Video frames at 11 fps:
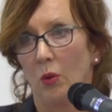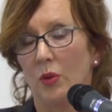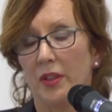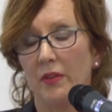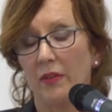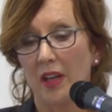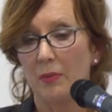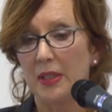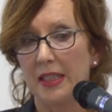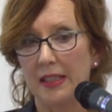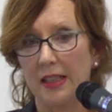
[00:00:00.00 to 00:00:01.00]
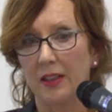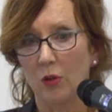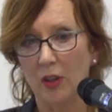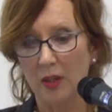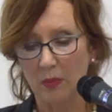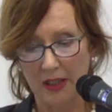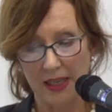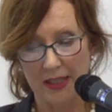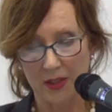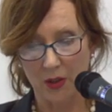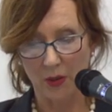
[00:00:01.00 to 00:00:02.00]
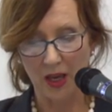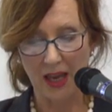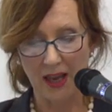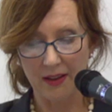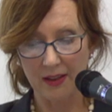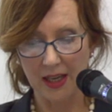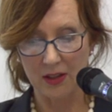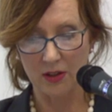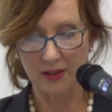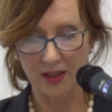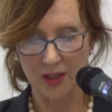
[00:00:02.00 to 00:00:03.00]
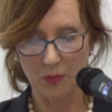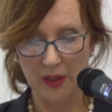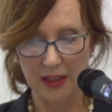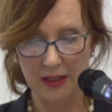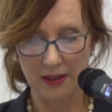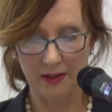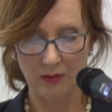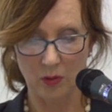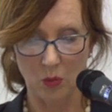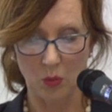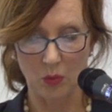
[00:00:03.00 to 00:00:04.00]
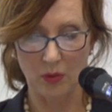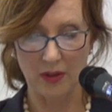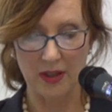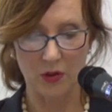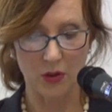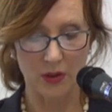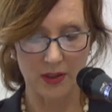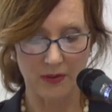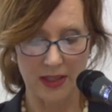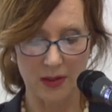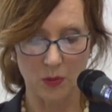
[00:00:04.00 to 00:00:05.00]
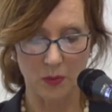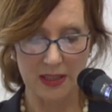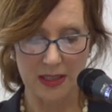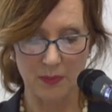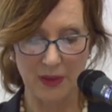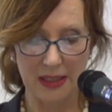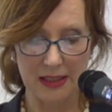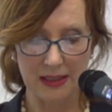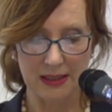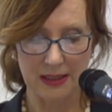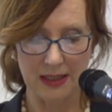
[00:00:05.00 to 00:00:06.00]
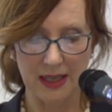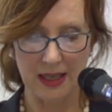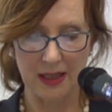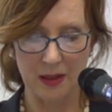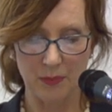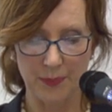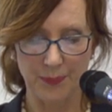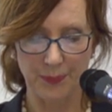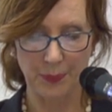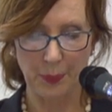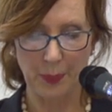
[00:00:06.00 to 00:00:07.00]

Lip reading: or 75% in agreement as to how the cash is going to be, or the insurance funds will be spent. And